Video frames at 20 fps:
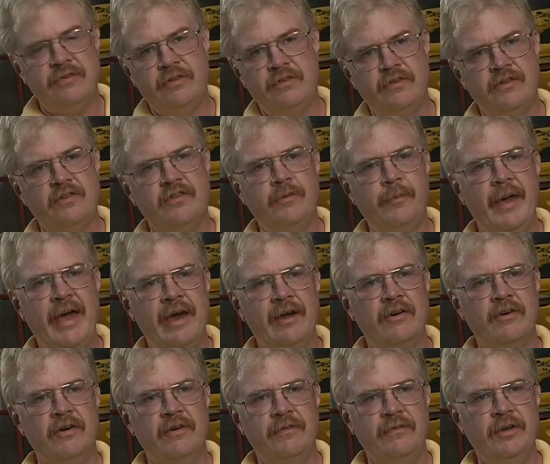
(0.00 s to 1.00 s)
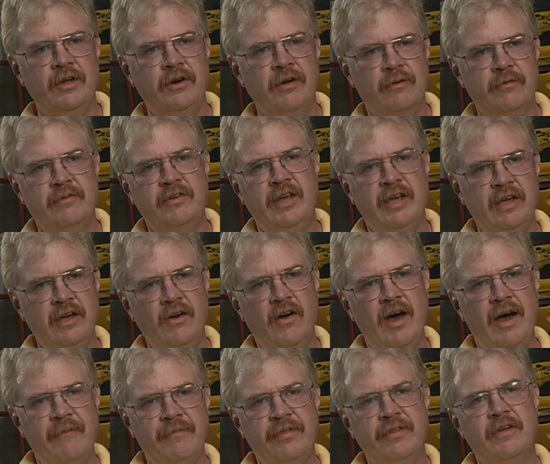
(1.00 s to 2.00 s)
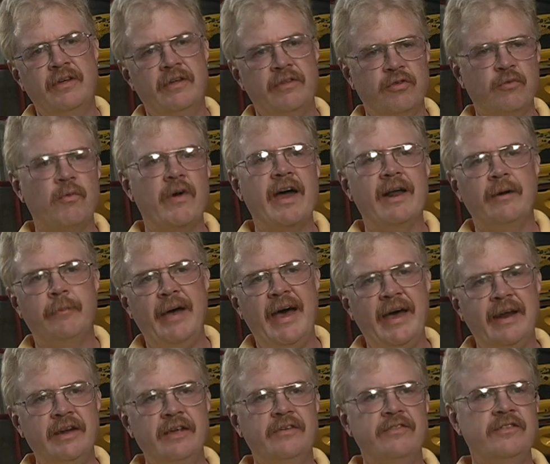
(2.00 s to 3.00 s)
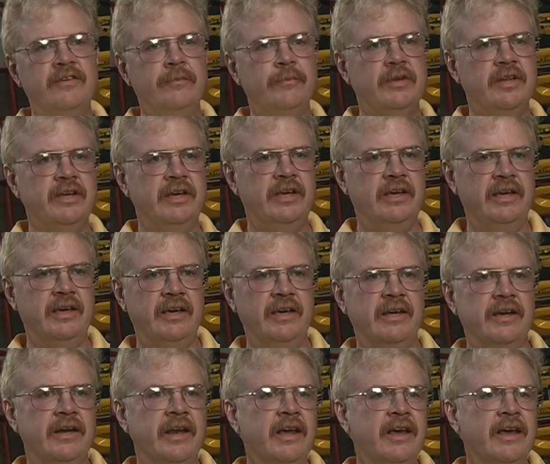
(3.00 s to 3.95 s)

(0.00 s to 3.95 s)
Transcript: is just a matter of taking off the throttle body assembly and